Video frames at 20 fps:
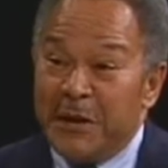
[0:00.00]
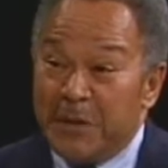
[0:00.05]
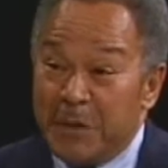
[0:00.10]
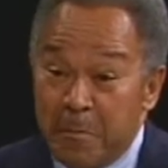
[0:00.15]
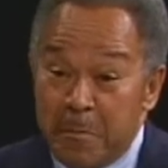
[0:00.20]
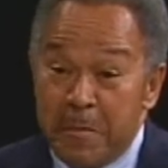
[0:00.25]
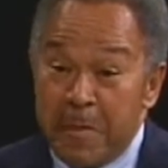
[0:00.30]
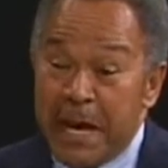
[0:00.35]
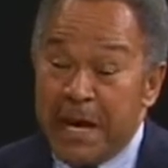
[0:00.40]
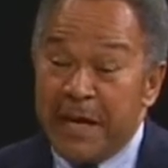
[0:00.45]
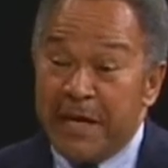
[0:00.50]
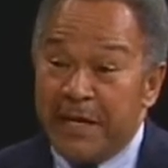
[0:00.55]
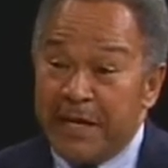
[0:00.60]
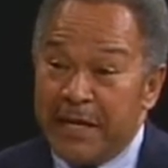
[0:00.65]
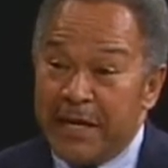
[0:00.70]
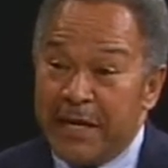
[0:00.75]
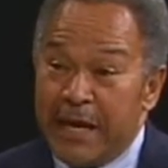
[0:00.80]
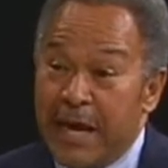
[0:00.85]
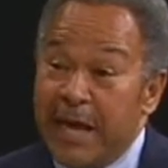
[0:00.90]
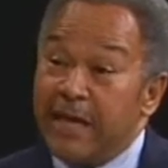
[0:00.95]

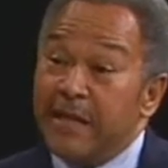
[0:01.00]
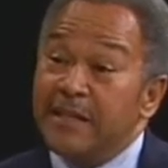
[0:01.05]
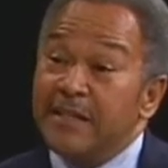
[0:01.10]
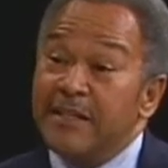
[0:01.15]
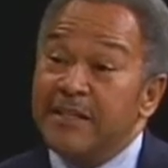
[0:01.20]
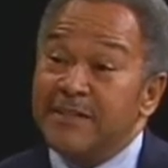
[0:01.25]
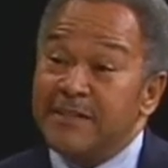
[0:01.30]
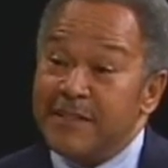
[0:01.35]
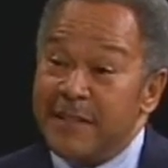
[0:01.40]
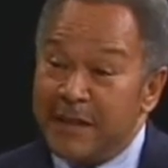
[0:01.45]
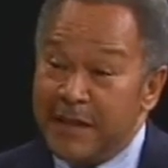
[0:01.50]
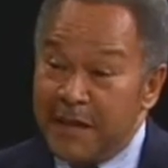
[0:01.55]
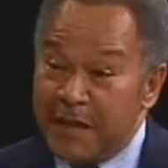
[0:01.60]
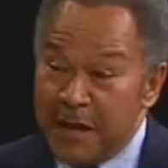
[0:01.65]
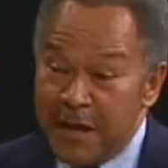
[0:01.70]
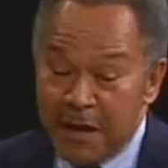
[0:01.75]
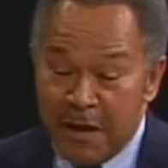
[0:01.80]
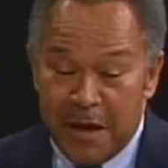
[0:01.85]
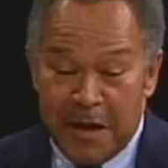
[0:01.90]
demanding and eliciting